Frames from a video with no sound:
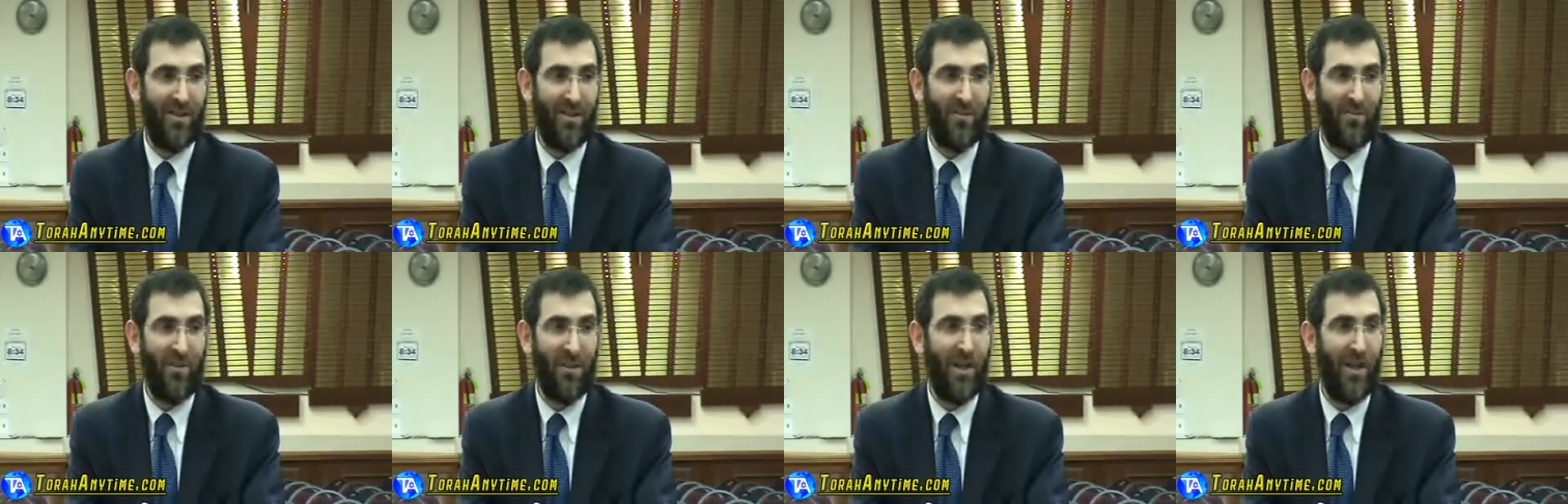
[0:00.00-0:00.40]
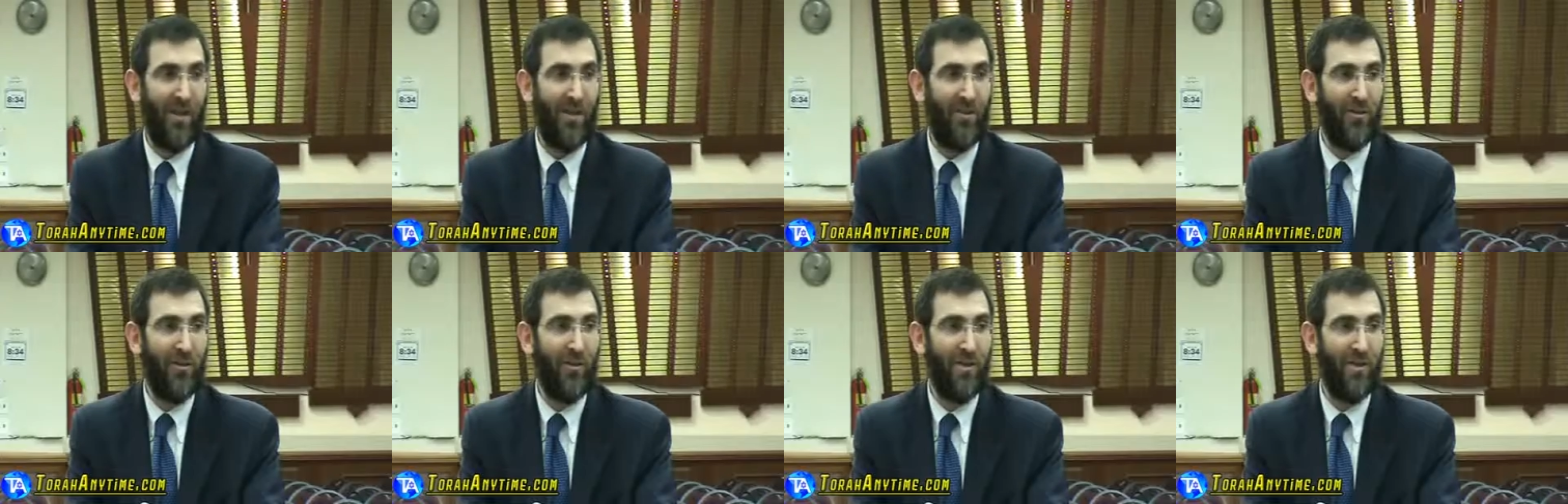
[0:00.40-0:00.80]
The three
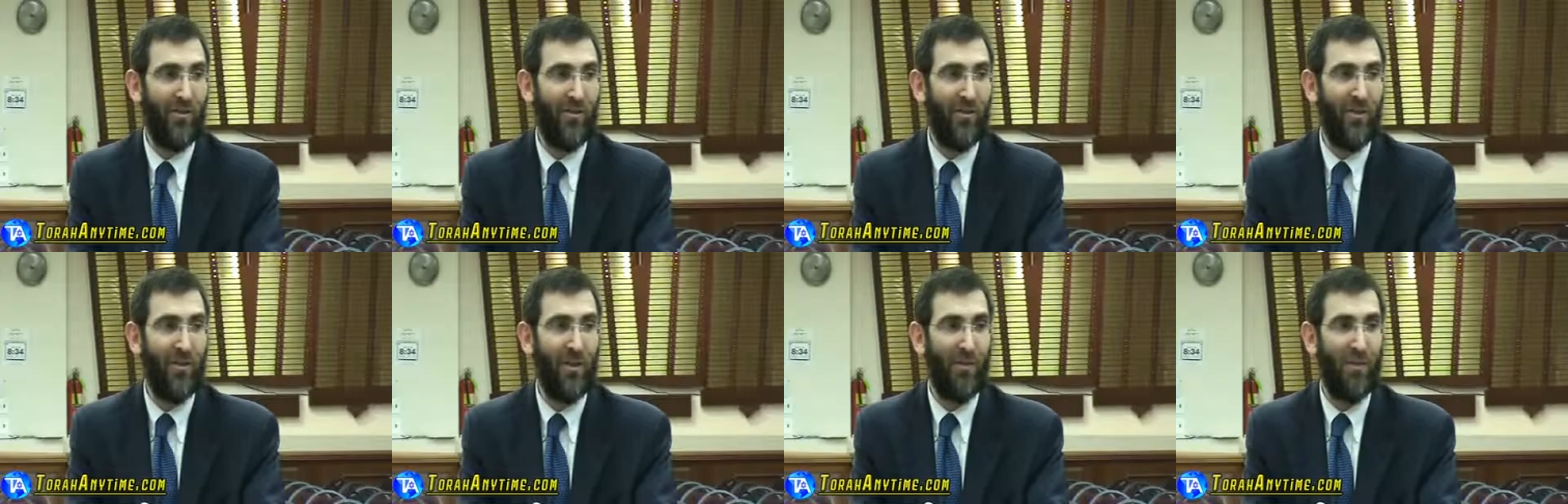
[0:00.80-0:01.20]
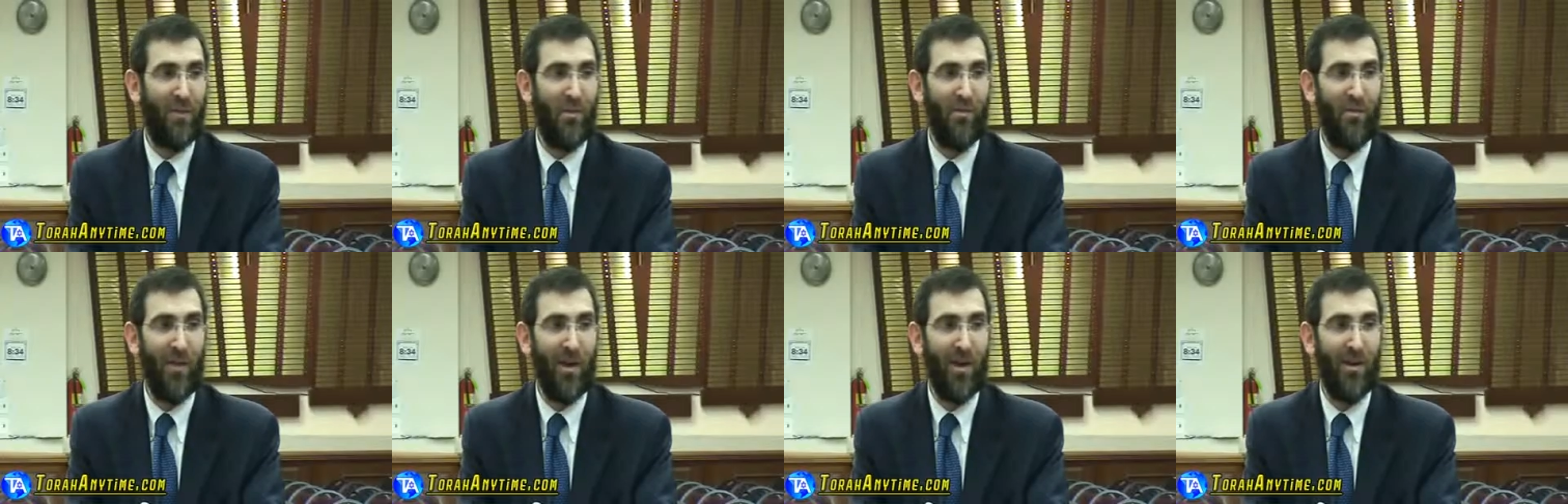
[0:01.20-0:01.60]
letters, if you
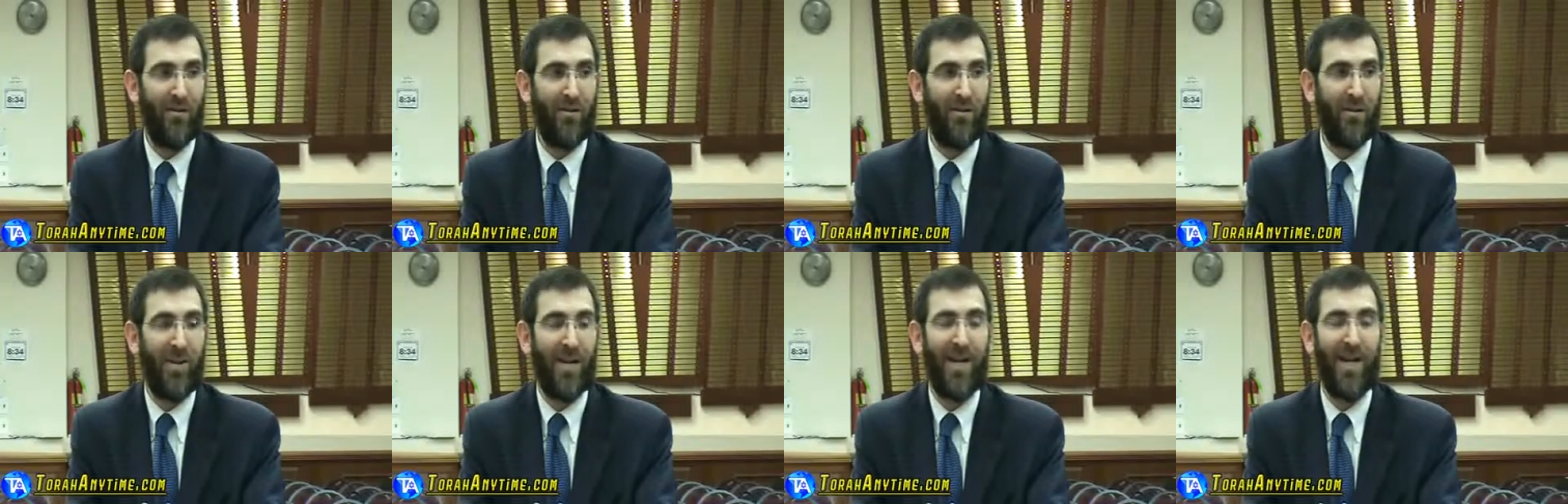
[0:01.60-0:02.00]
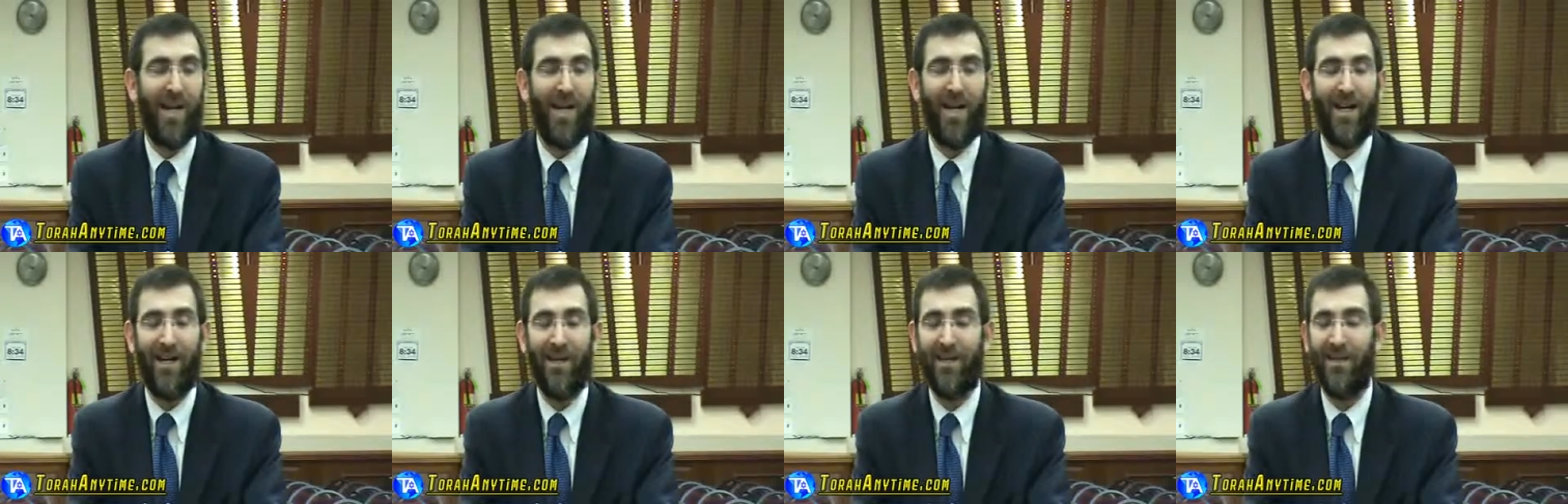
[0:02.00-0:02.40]
flip them around, are
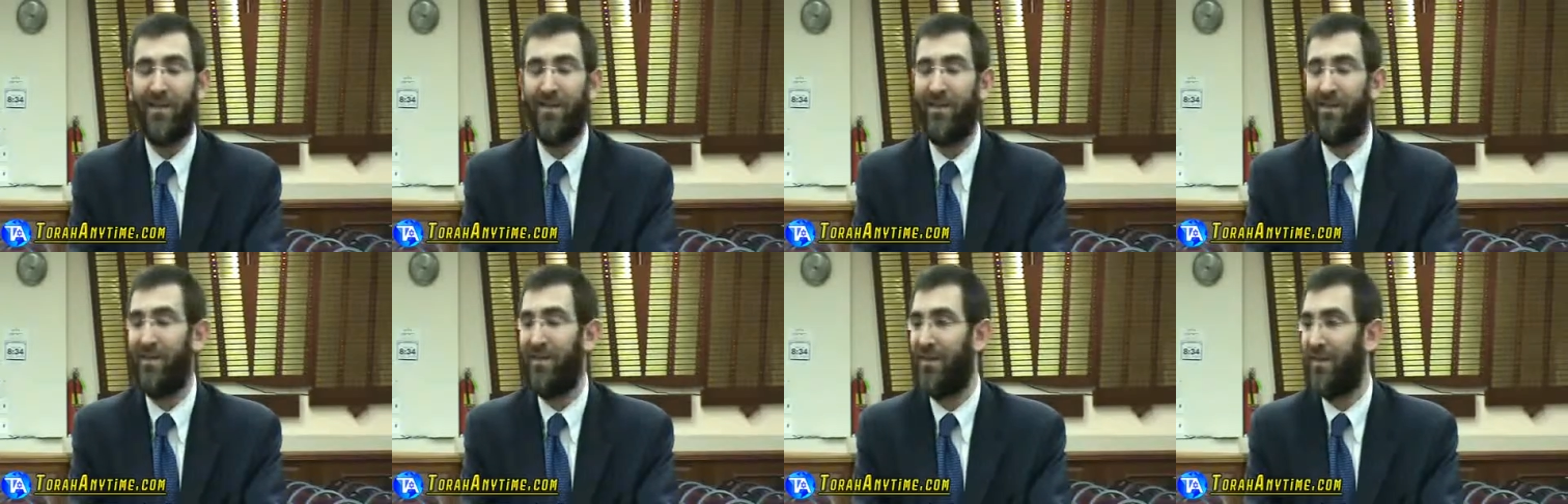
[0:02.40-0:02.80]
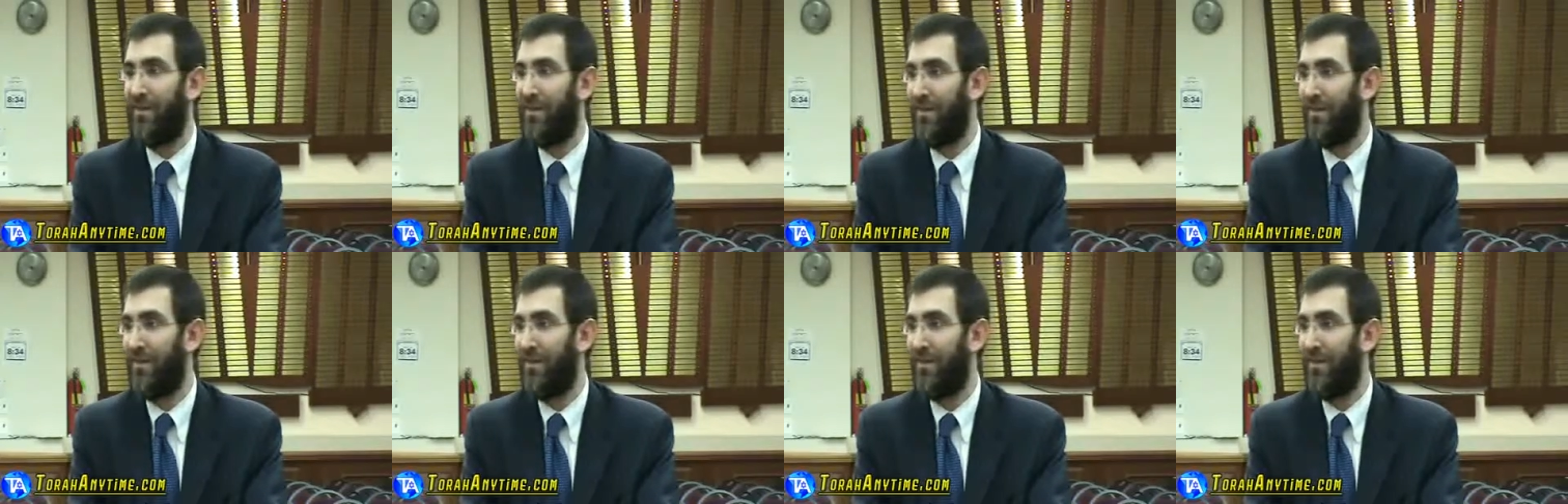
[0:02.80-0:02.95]
ayin